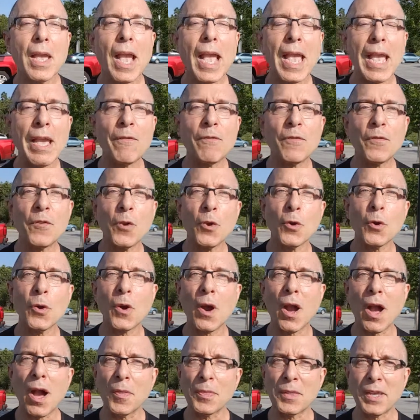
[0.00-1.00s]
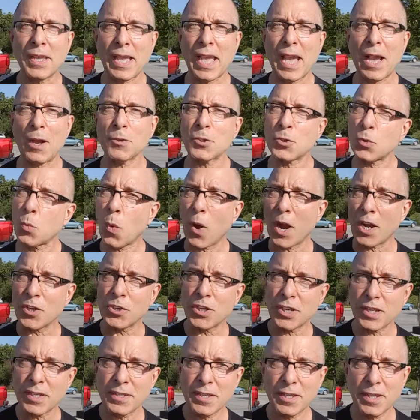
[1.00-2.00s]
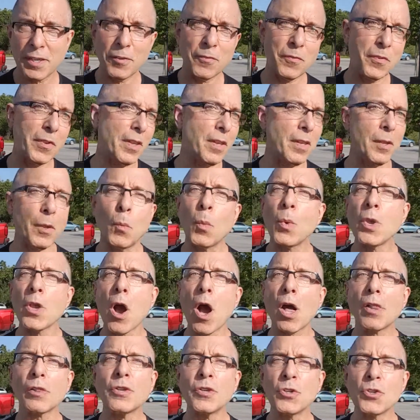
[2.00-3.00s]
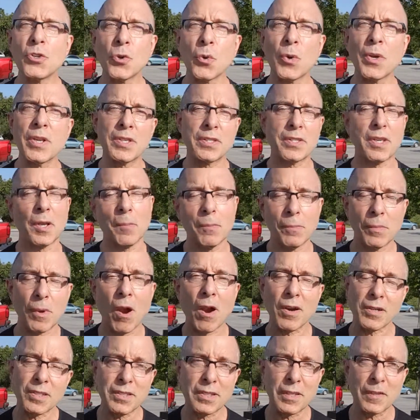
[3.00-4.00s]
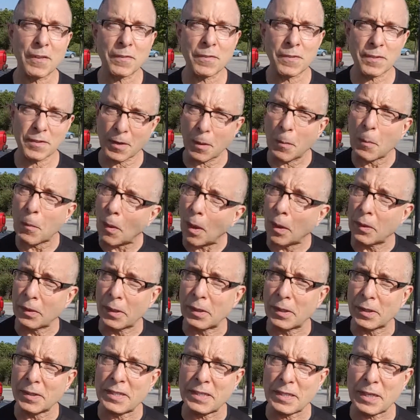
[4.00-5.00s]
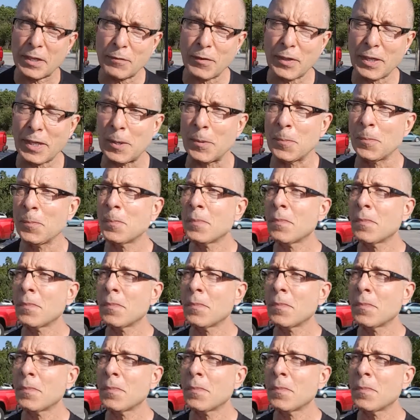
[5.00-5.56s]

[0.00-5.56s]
if you're on the couch watching TV, we all enjoy a little TV.